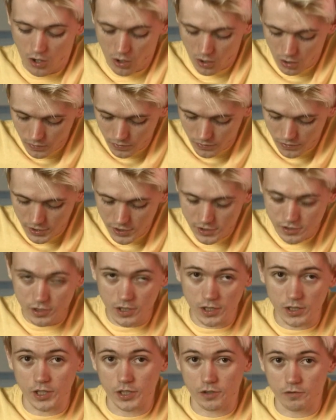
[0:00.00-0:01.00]
on this
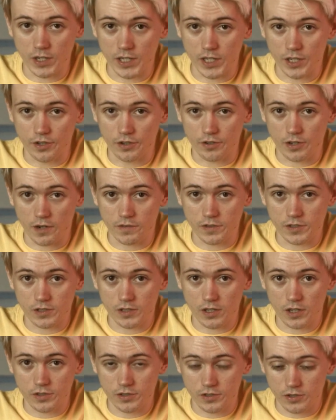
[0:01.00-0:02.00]
side like regular graphics
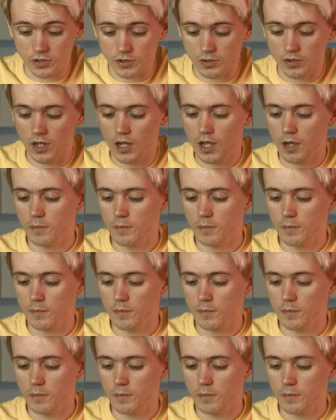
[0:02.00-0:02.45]
cards do.